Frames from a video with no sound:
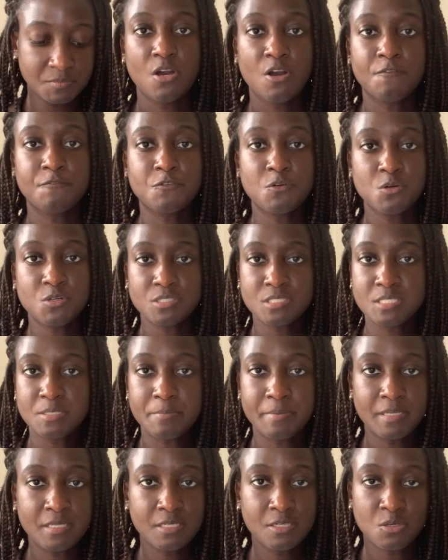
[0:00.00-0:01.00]
Of course,
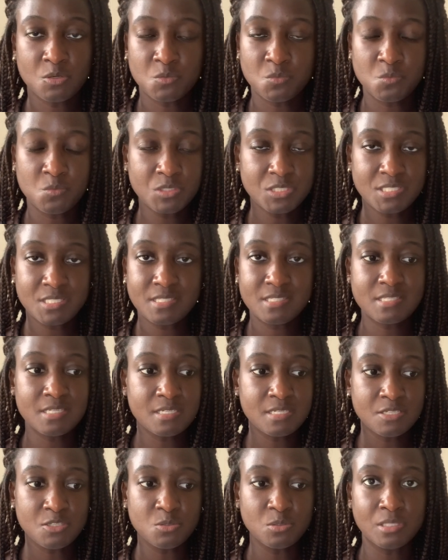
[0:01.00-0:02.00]
depending on which
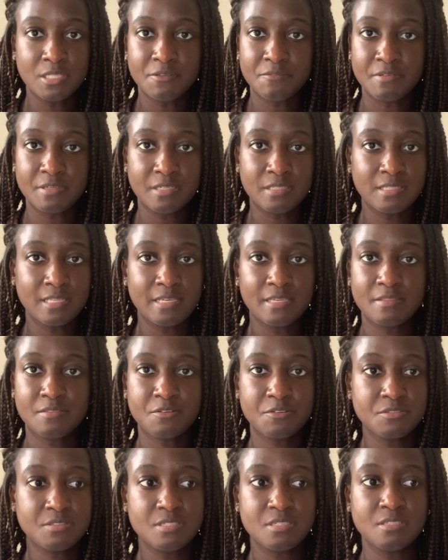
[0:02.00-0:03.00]
city you live in, like
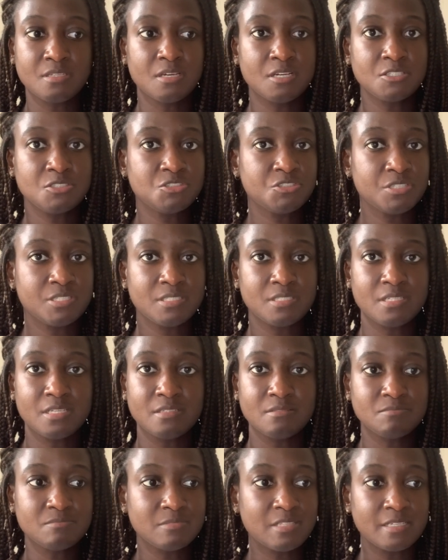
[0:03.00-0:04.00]
$1,300
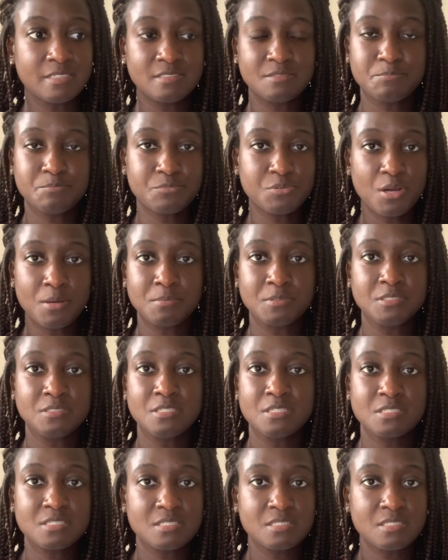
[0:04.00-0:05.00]
probably
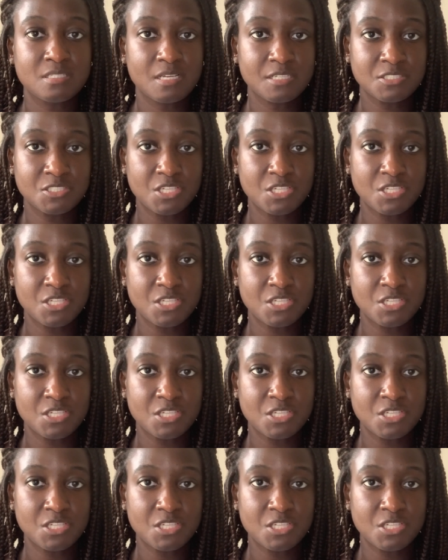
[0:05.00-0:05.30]
doesn't touch